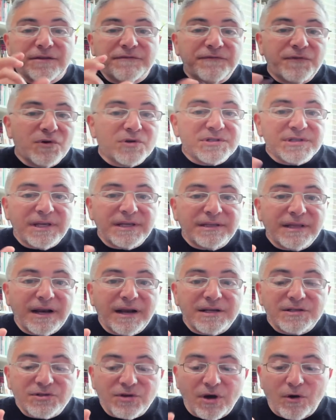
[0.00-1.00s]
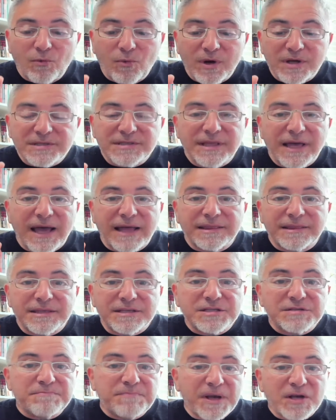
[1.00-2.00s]
the first thing that I saw was that
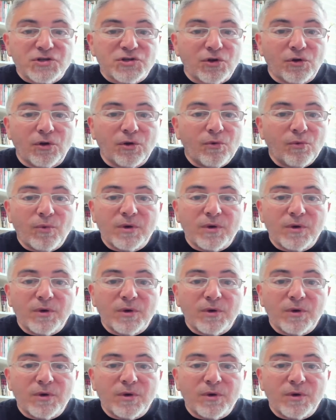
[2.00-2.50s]
the special